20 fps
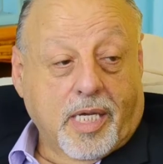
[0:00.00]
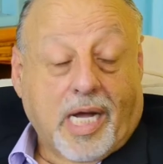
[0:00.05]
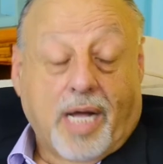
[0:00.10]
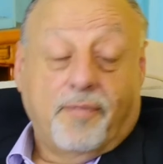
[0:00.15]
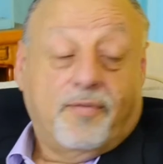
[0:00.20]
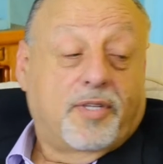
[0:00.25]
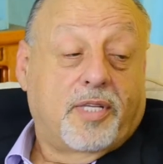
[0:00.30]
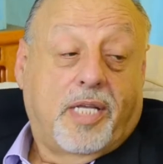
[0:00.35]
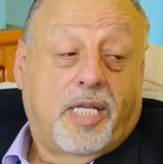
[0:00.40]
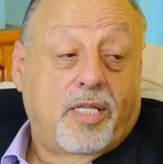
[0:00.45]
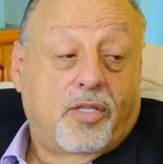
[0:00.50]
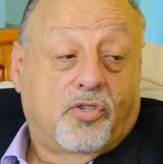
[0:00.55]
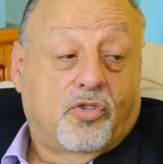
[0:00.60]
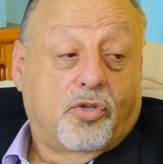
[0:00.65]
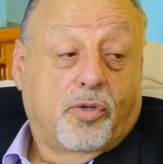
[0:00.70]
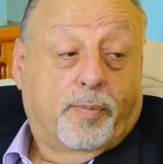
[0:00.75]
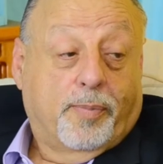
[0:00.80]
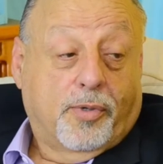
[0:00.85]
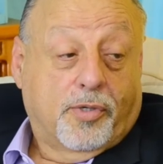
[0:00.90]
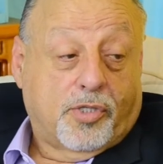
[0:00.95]
I've seen
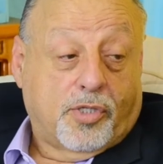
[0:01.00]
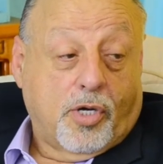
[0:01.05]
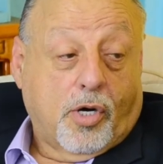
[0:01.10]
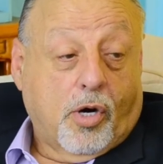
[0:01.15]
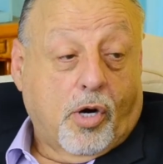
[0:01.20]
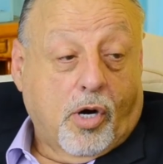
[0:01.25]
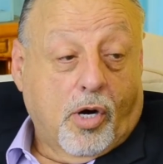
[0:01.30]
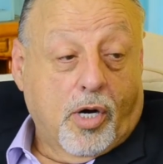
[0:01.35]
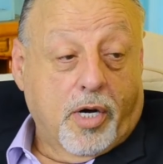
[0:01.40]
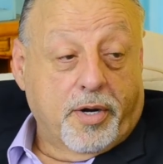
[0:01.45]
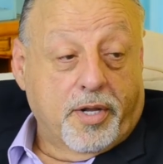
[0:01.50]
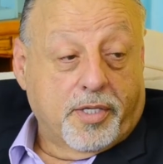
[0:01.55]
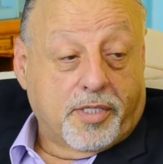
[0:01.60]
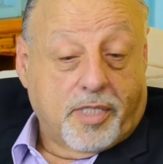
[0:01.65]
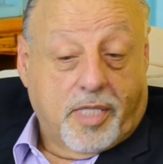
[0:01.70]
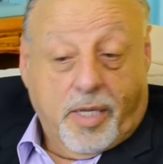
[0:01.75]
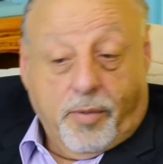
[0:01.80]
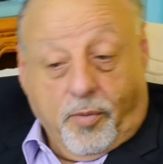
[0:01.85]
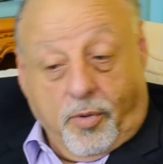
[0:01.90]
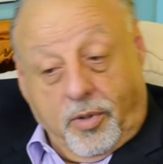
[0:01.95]
superstar artists
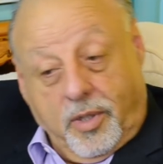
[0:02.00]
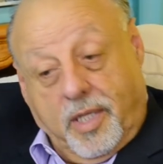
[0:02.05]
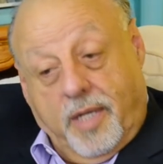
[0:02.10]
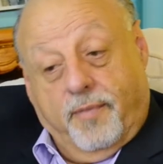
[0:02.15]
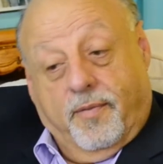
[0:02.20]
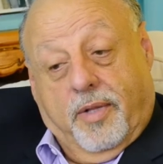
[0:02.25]
that will leave